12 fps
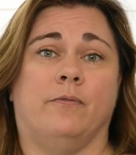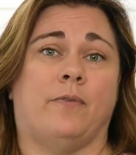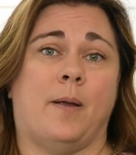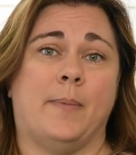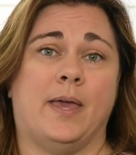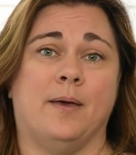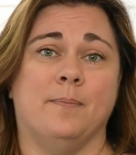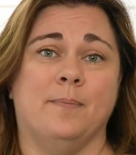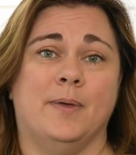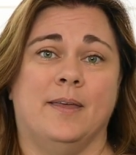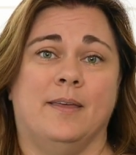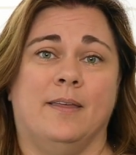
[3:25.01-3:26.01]
from Him.
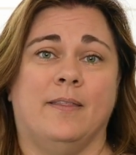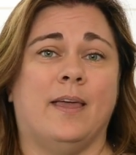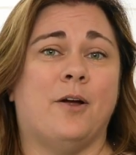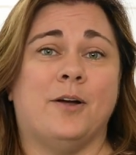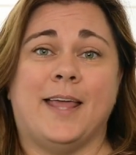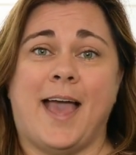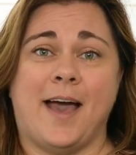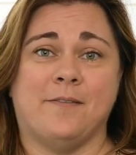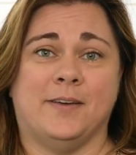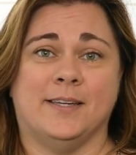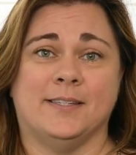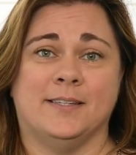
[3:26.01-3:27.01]
They already
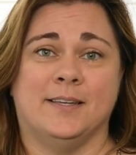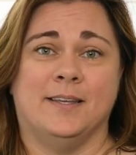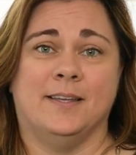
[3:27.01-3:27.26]
have it.